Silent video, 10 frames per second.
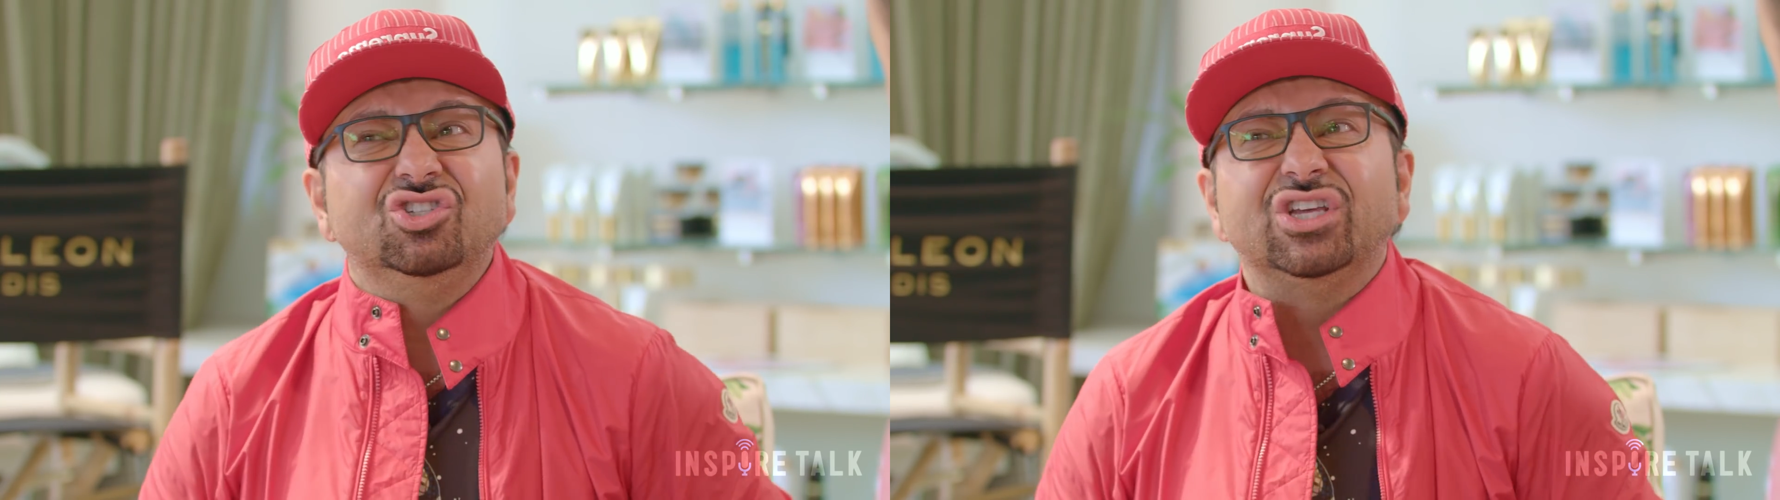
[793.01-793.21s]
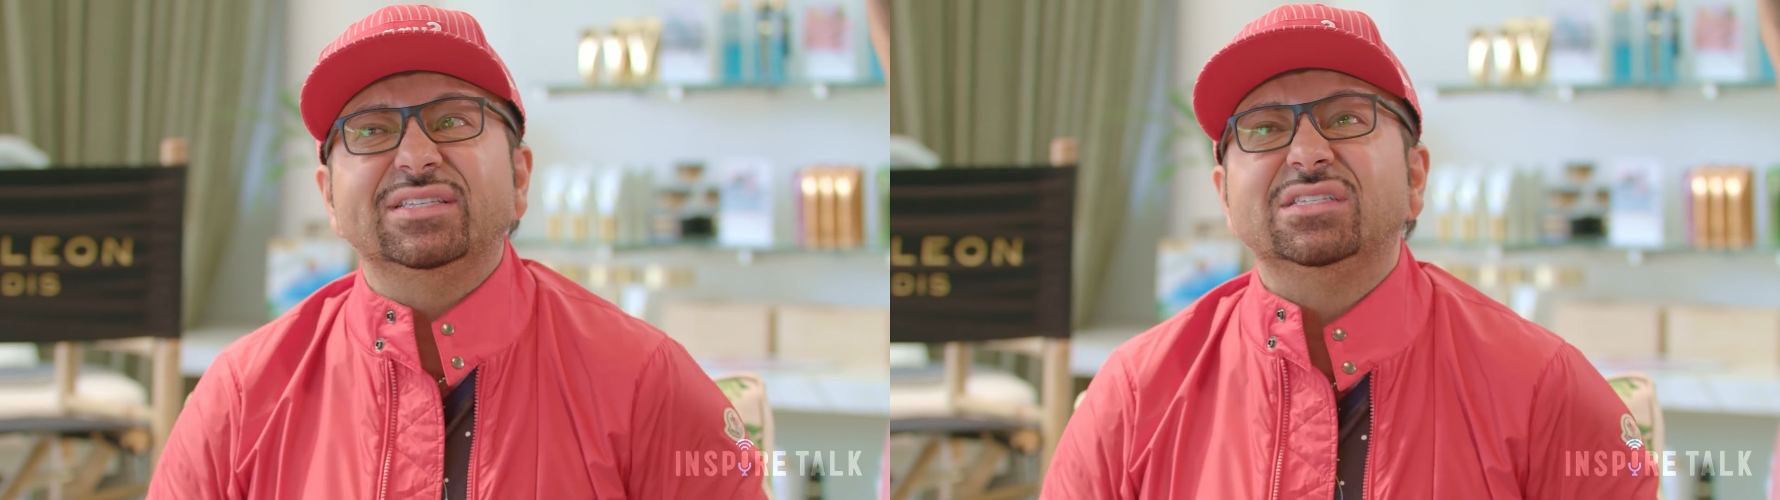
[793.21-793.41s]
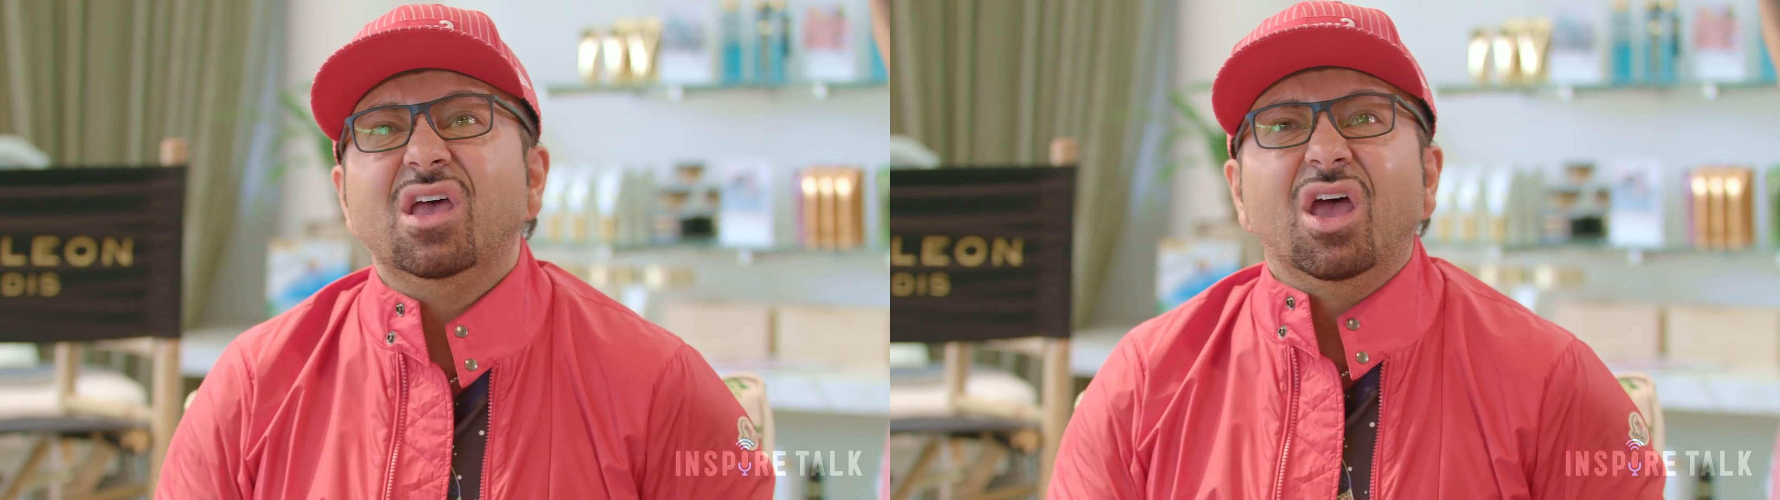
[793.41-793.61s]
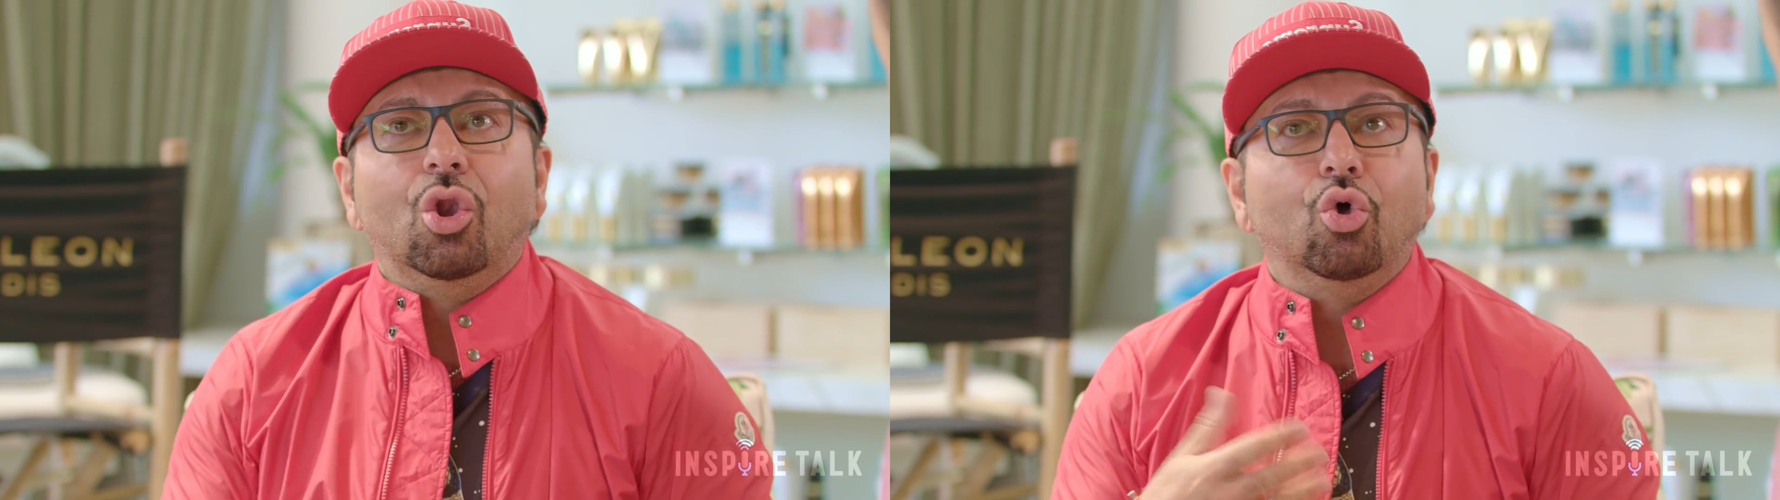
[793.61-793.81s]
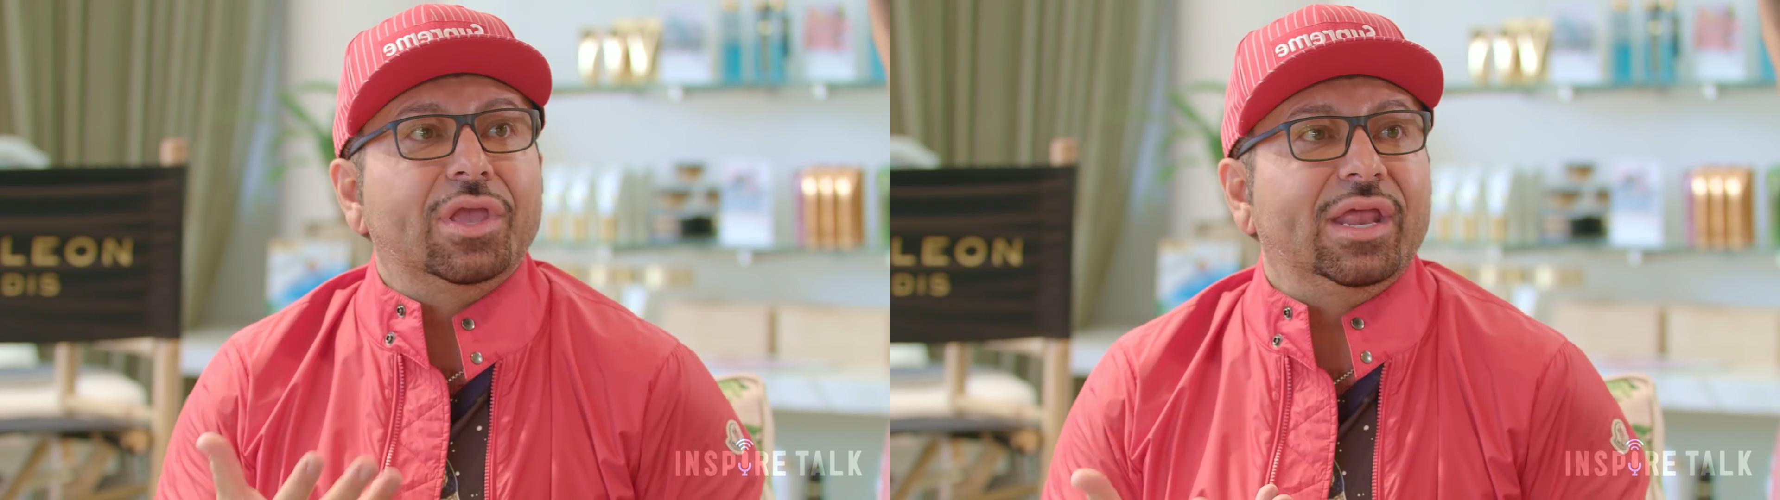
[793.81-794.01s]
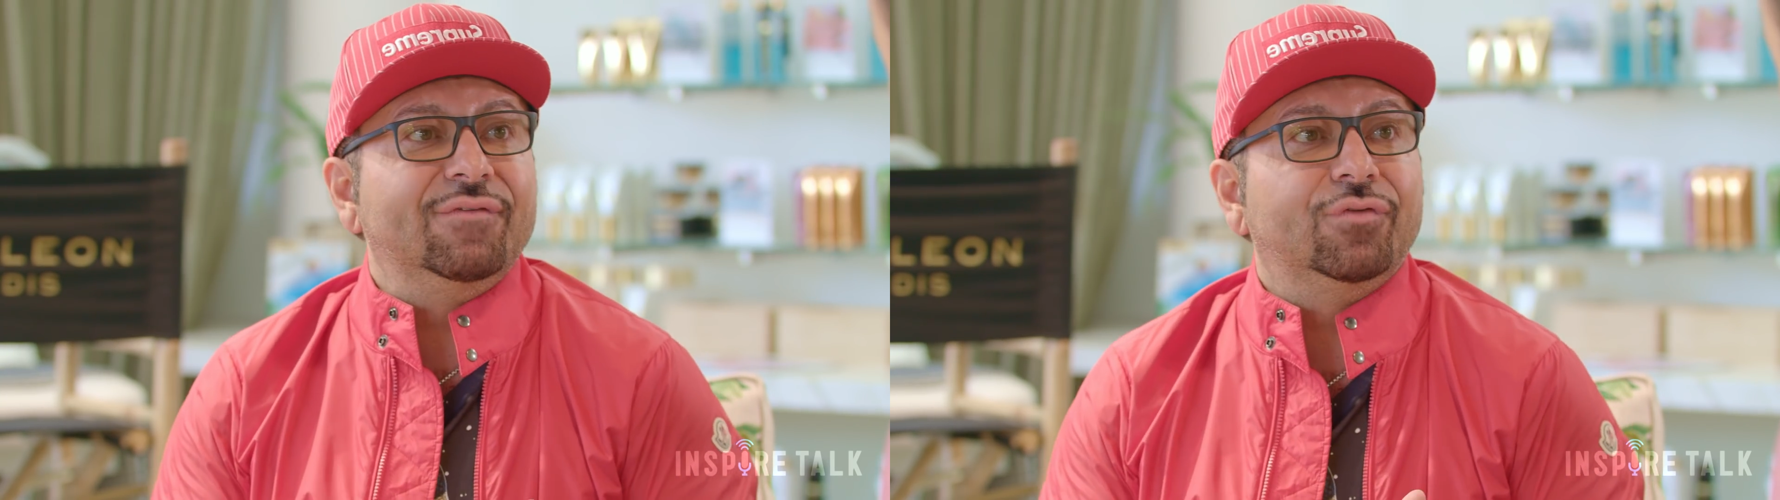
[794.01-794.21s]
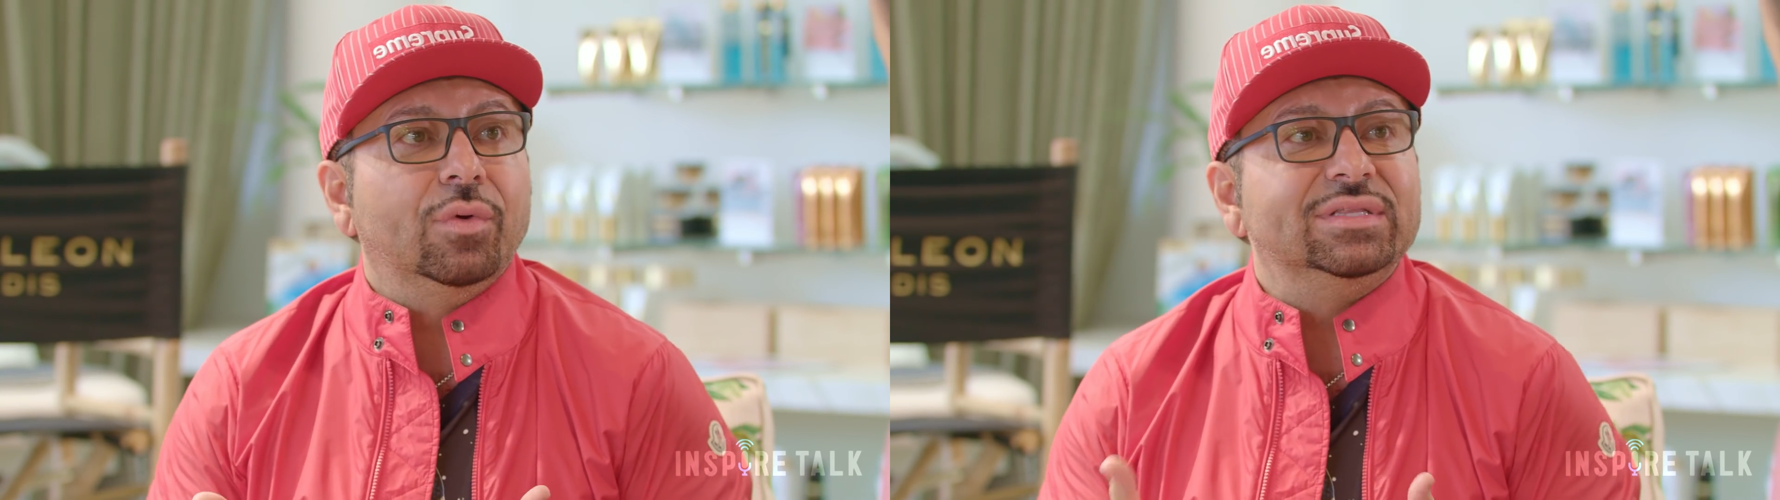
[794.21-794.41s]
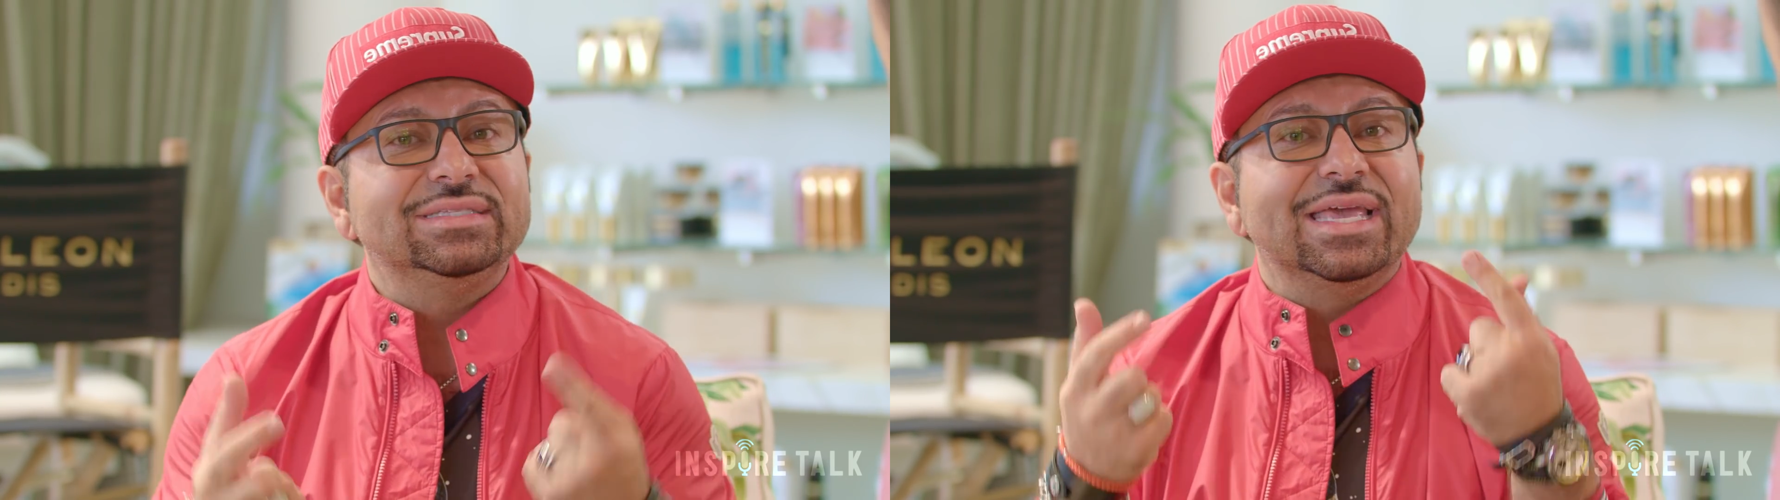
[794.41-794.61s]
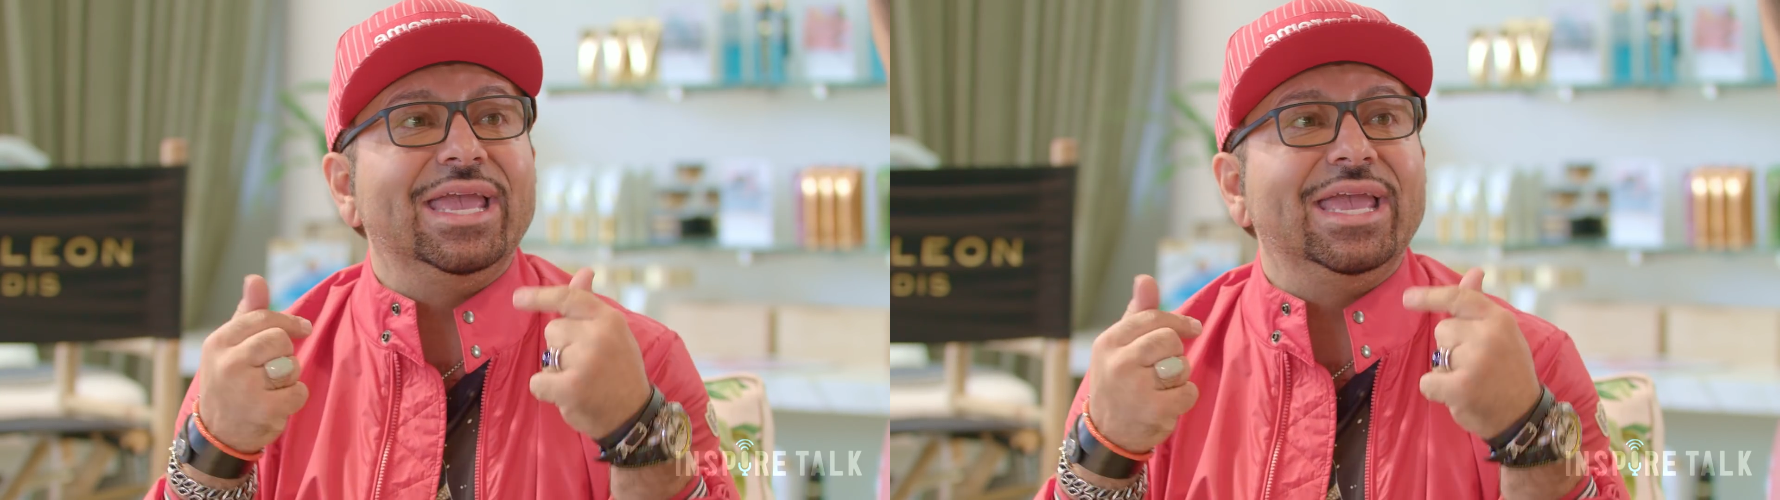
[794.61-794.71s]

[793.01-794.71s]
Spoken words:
just looking at influencers.